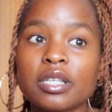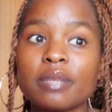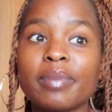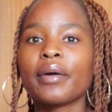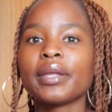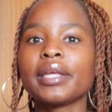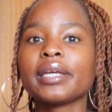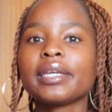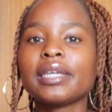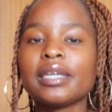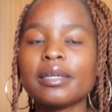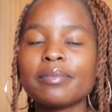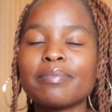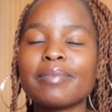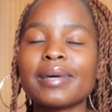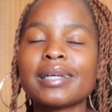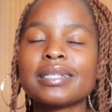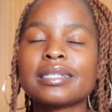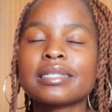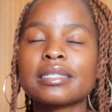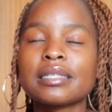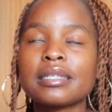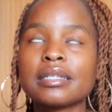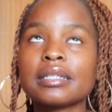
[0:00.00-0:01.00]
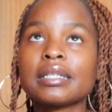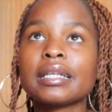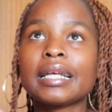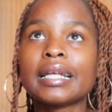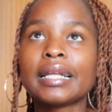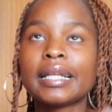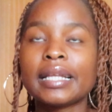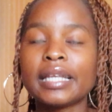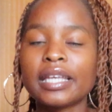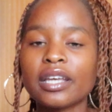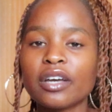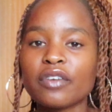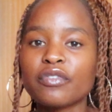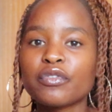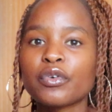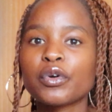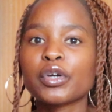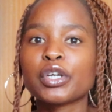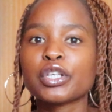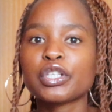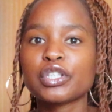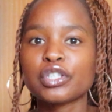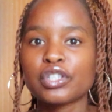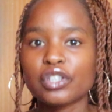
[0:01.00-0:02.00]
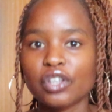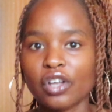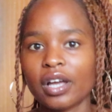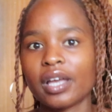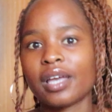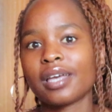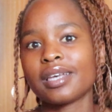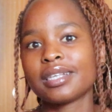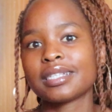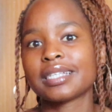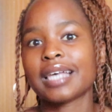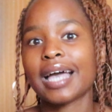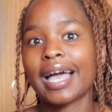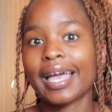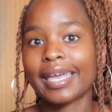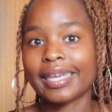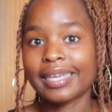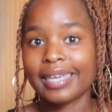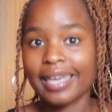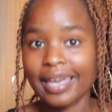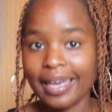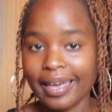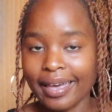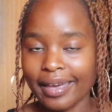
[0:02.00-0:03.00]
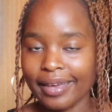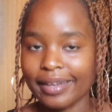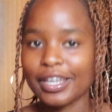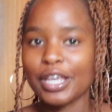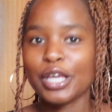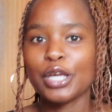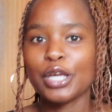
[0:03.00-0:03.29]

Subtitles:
I want to keep my skin clear for as long as I can.